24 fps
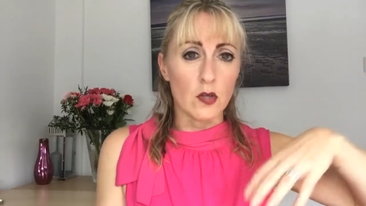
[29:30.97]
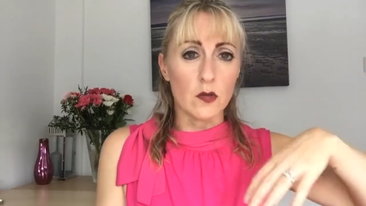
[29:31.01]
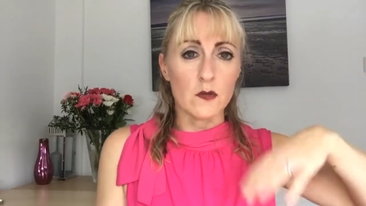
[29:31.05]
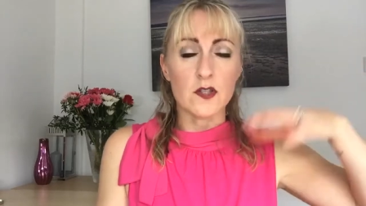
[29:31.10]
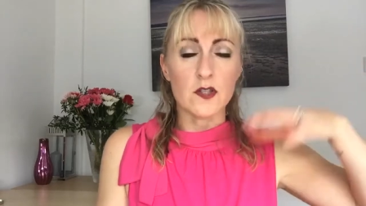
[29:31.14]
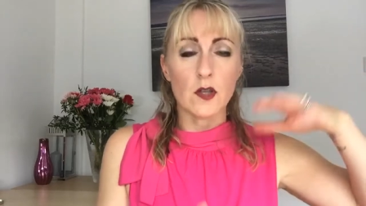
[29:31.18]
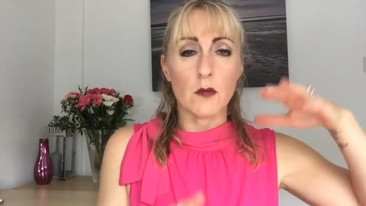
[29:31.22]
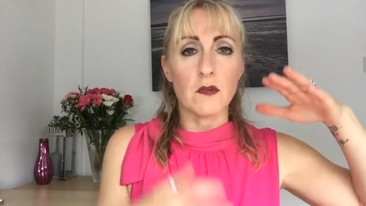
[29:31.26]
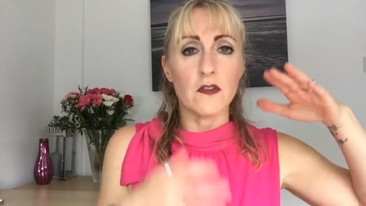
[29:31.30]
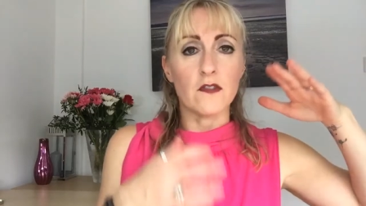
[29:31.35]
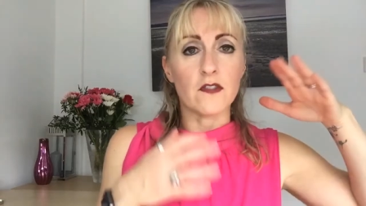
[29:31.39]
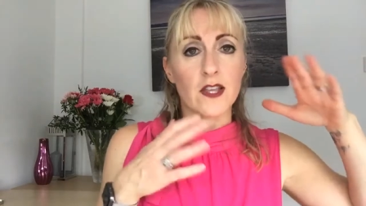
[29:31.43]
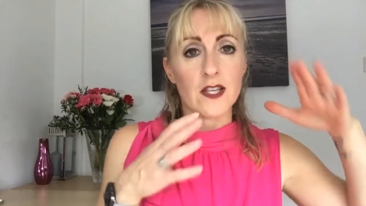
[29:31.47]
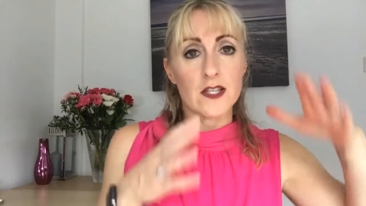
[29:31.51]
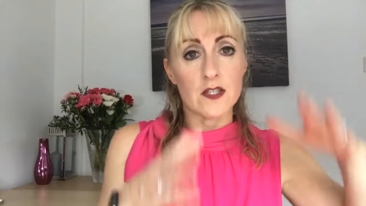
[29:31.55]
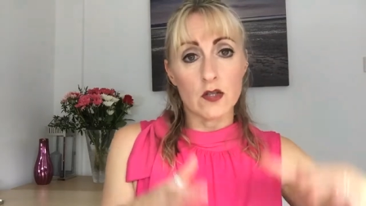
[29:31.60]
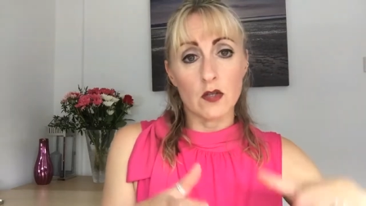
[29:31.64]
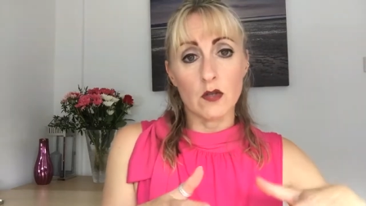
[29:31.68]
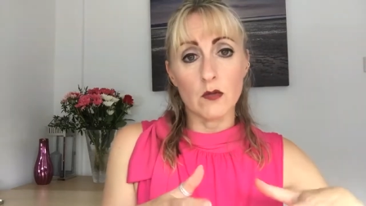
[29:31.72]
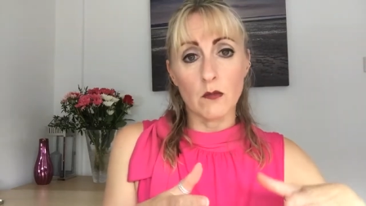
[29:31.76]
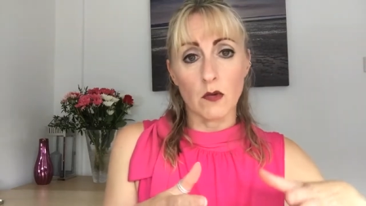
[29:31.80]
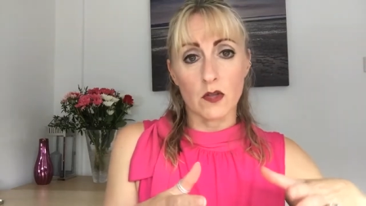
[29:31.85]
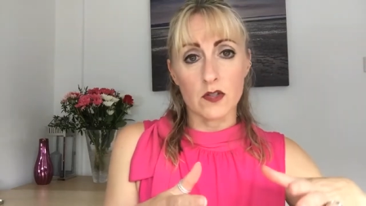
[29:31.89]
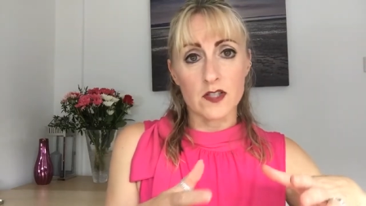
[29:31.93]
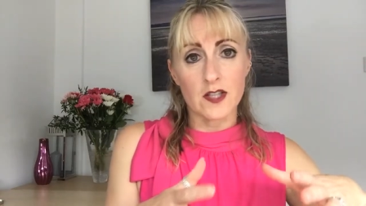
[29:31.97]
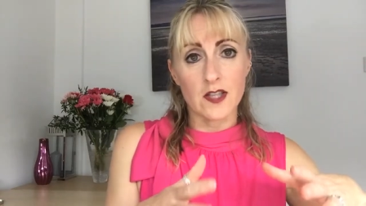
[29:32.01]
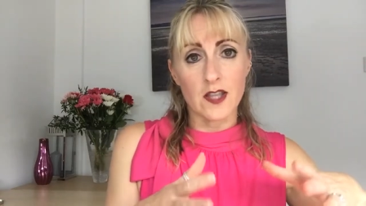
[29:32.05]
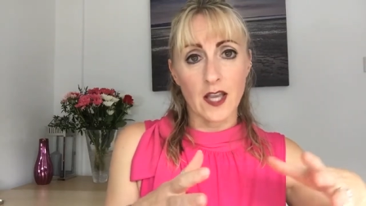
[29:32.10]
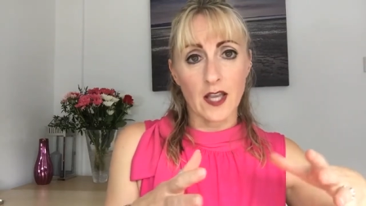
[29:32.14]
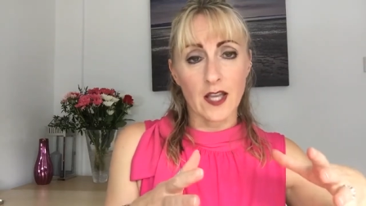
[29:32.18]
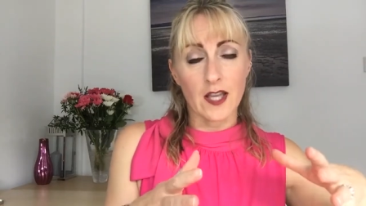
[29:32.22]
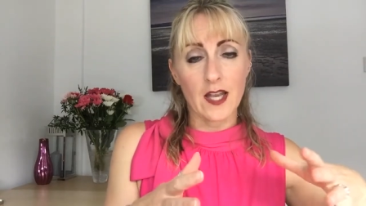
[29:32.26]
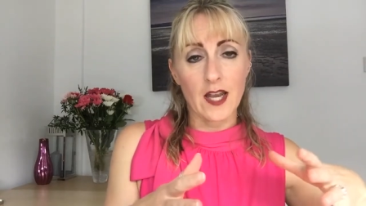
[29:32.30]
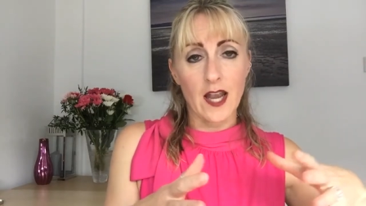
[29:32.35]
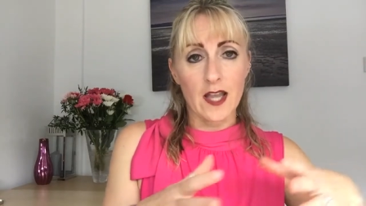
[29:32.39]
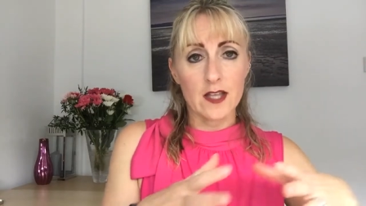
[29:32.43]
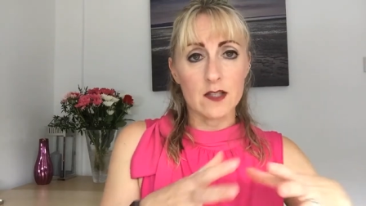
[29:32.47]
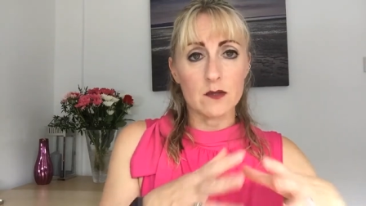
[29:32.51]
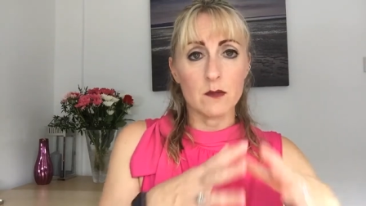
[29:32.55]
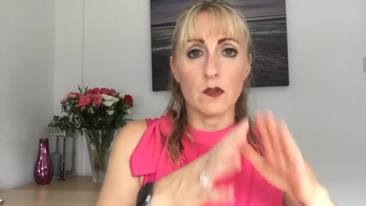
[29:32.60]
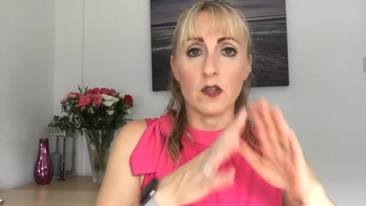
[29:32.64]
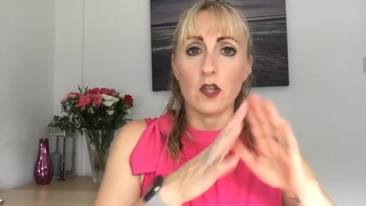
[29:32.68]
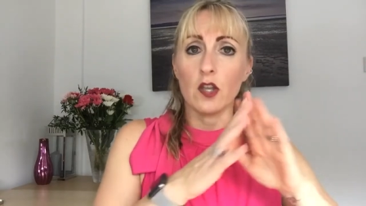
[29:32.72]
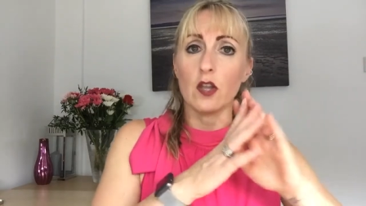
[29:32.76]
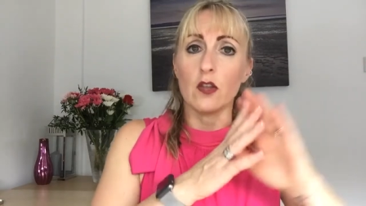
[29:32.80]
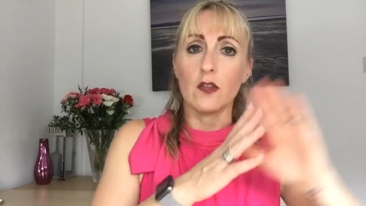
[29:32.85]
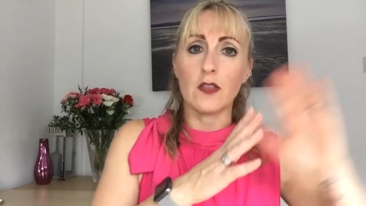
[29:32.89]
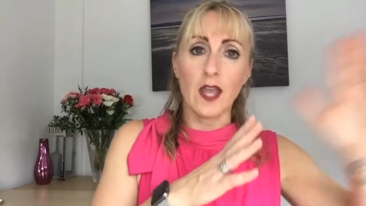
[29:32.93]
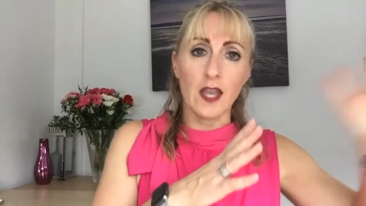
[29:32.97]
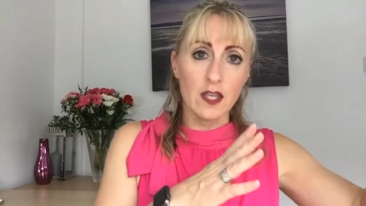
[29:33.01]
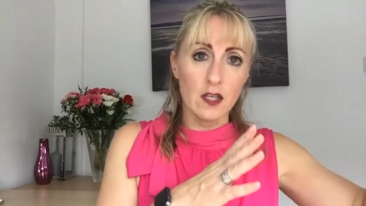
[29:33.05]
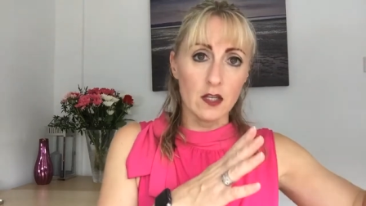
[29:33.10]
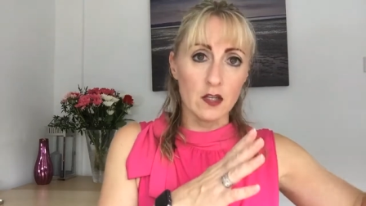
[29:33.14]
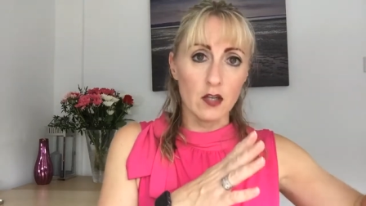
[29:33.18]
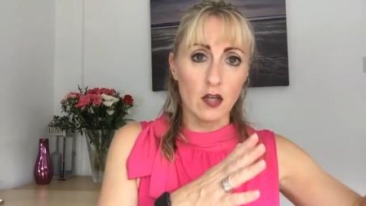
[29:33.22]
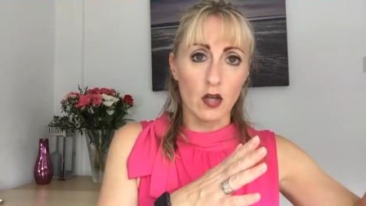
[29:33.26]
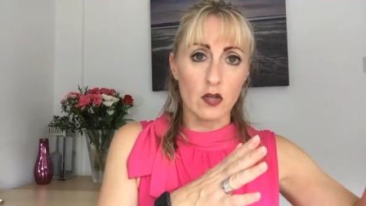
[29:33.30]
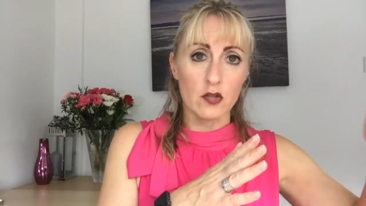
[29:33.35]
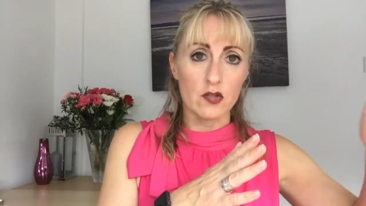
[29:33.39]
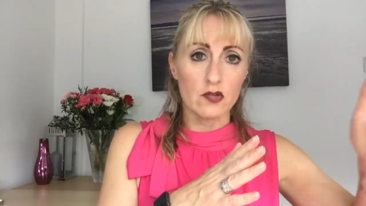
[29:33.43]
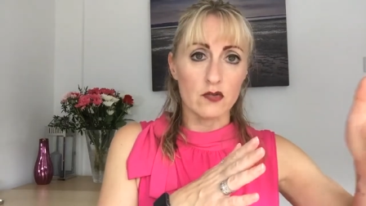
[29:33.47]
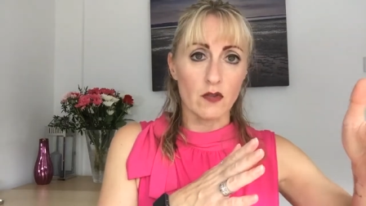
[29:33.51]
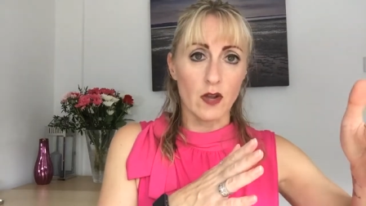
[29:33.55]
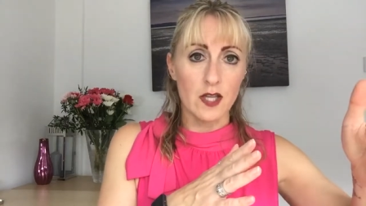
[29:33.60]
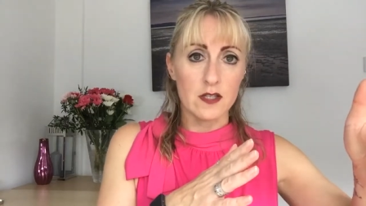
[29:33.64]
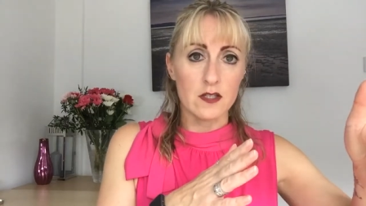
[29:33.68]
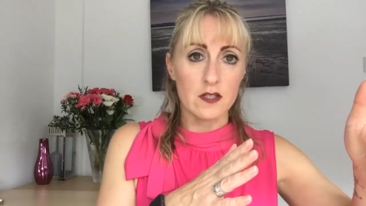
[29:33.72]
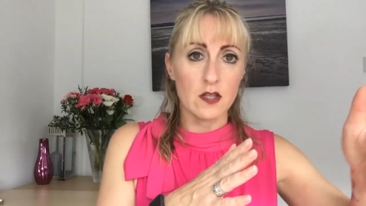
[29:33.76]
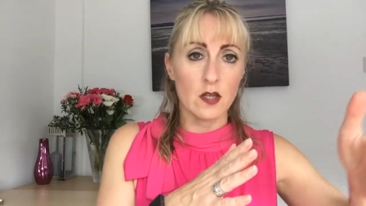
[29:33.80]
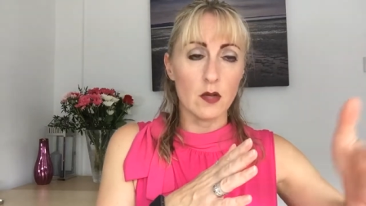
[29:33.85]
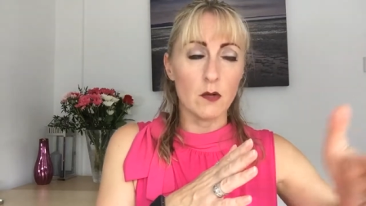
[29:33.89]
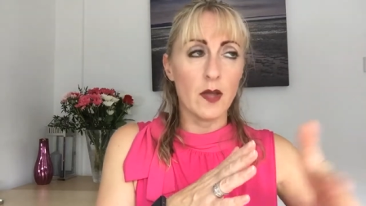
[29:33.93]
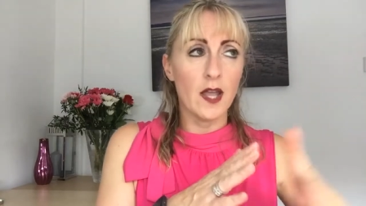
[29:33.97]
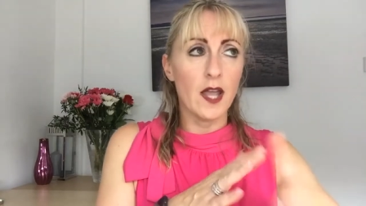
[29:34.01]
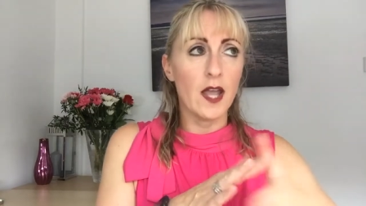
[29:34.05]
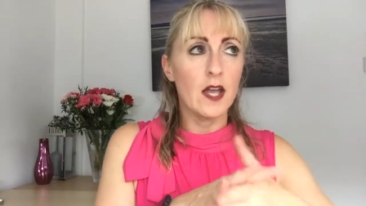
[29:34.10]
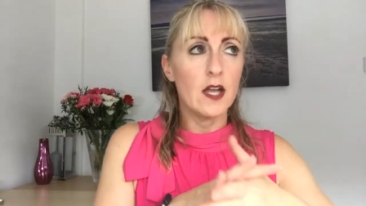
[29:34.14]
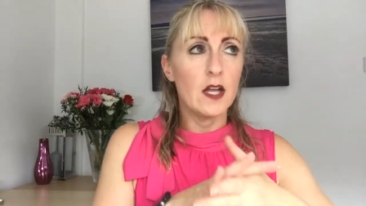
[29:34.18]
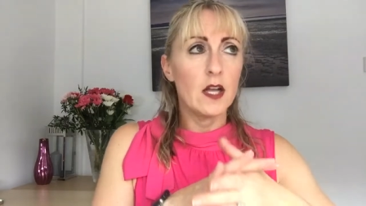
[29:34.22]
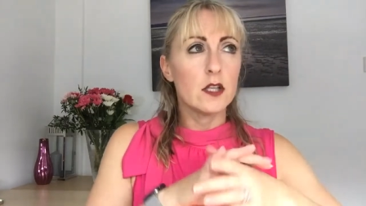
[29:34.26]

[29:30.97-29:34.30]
So if they do want to then connect with you, they can go straight to it.